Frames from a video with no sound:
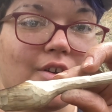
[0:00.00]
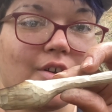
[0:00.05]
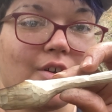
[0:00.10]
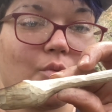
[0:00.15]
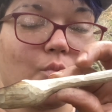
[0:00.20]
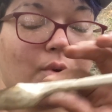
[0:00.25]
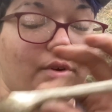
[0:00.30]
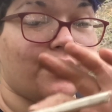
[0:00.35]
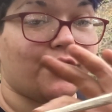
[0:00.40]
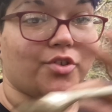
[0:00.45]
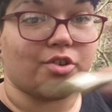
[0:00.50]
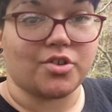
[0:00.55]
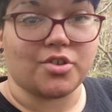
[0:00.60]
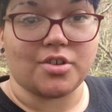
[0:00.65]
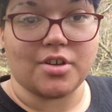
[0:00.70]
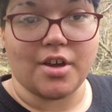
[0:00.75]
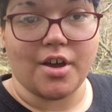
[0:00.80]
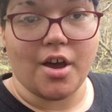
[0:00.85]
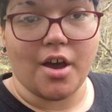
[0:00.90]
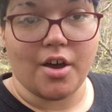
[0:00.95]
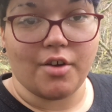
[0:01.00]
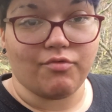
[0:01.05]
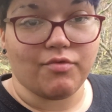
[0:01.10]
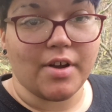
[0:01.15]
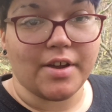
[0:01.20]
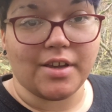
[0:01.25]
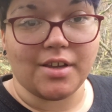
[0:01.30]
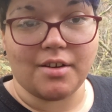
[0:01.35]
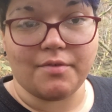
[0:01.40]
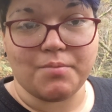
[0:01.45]
with just a
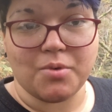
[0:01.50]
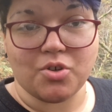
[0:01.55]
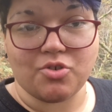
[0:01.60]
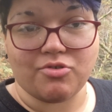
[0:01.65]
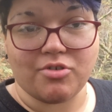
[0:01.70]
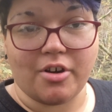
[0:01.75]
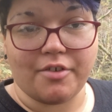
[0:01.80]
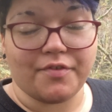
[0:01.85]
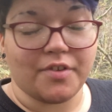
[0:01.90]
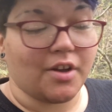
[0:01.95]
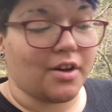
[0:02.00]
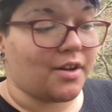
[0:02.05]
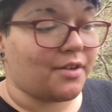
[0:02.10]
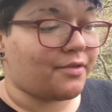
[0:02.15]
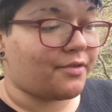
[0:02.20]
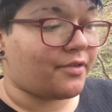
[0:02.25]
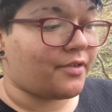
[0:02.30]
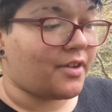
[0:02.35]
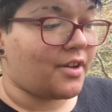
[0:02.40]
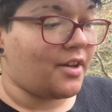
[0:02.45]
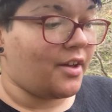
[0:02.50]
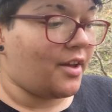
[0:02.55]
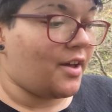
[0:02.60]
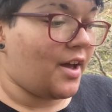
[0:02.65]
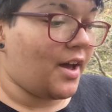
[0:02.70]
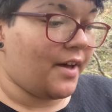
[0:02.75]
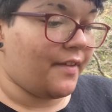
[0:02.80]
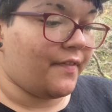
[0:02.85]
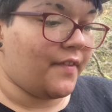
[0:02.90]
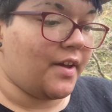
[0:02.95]
regular bushcraft knife
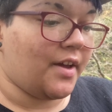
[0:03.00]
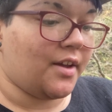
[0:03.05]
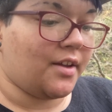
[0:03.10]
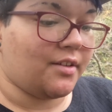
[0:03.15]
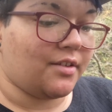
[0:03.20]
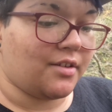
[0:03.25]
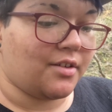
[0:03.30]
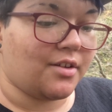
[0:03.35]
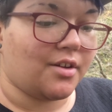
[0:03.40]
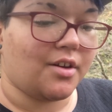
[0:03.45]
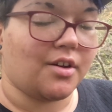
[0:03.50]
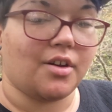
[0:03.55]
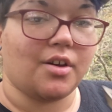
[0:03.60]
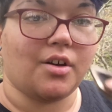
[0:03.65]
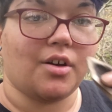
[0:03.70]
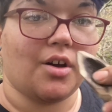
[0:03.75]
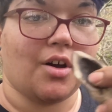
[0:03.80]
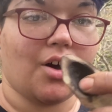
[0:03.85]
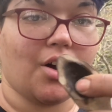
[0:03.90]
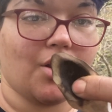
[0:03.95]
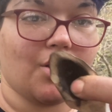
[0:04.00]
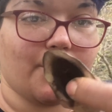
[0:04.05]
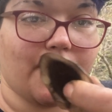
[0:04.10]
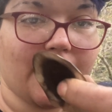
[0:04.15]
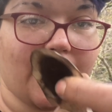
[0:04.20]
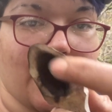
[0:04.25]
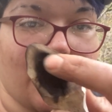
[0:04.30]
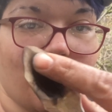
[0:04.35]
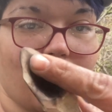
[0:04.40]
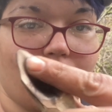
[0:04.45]
and then hollowing
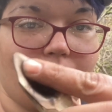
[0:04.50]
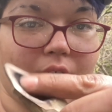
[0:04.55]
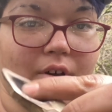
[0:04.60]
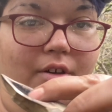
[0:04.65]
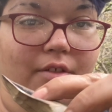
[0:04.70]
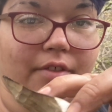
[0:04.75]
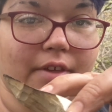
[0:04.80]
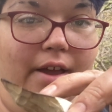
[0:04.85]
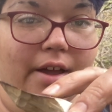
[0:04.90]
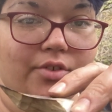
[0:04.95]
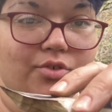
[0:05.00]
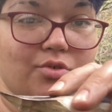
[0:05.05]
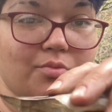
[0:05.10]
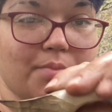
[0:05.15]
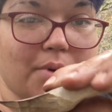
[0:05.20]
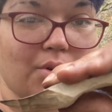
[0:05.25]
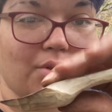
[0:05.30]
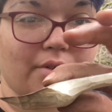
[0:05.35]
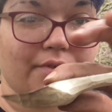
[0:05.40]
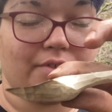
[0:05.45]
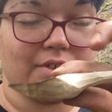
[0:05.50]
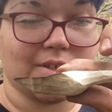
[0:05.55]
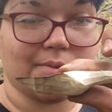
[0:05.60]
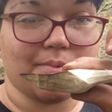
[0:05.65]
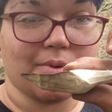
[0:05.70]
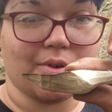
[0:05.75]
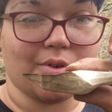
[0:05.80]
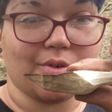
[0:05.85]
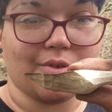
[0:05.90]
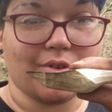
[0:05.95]
out the actual bowl of the
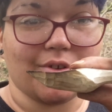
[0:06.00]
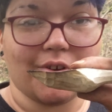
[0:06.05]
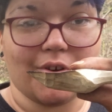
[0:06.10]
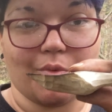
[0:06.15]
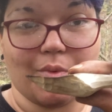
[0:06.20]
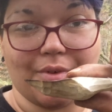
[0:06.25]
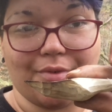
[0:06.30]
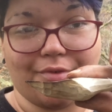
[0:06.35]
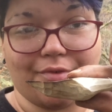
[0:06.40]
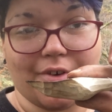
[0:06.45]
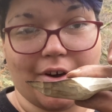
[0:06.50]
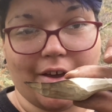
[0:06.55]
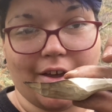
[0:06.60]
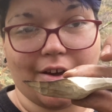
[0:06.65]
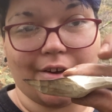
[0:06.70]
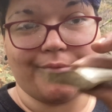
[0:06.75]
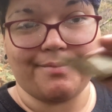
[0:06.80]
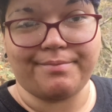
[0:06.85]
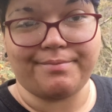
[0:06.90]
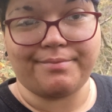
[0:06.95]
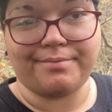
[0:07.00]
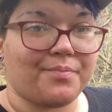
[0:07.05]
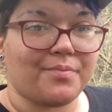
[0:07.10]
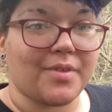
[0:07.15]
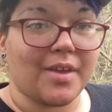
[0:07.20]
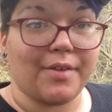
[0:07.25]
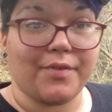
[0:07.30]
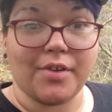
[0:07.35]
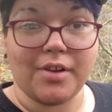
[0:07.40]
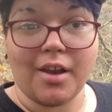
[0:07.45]
spoon with fire.
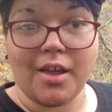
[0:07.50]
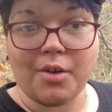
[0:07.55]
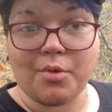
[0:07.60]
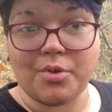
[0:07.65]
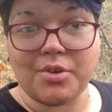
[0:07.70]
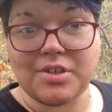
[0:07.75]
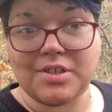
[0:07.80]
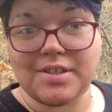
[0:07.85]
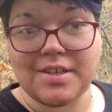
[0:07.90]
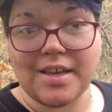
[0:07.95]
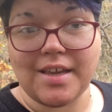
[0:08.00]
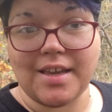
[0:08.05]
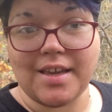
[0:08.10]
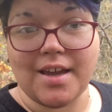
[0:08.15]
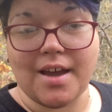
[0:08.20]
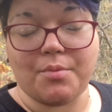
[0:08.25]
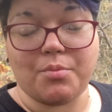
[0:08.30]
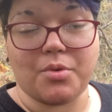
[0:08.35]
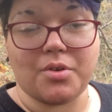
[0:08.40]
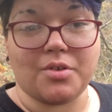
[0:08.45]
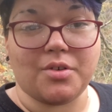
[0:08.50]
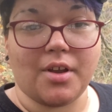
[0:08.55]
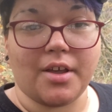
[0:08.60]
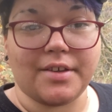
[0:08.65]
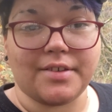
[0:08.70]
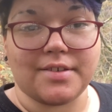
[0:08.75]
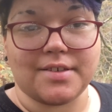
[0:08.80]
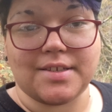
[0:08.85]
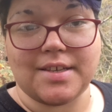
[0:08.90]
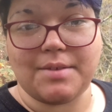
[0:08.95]
If you like what you see and would like
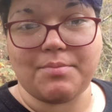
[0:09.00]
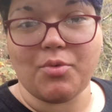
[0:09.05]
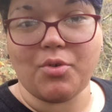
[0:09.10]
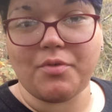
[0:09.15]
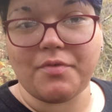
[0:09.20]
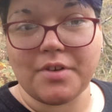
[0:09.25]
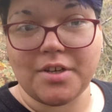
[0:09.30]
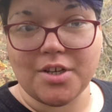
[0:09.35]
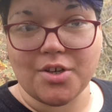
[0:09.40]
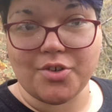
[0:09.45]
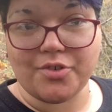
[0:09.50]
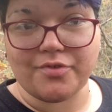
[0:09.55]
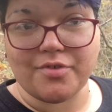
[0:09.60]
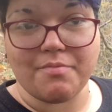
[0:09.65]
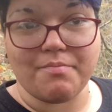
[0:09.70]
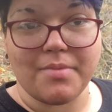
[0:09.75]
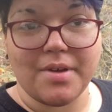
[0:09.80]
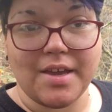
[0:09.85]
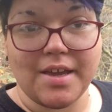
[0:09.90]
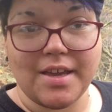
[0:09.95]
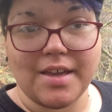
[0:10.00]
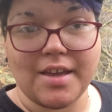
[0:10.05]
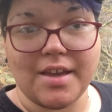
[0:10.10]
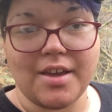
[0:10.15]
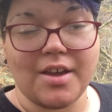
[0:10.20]
to see more videos from me,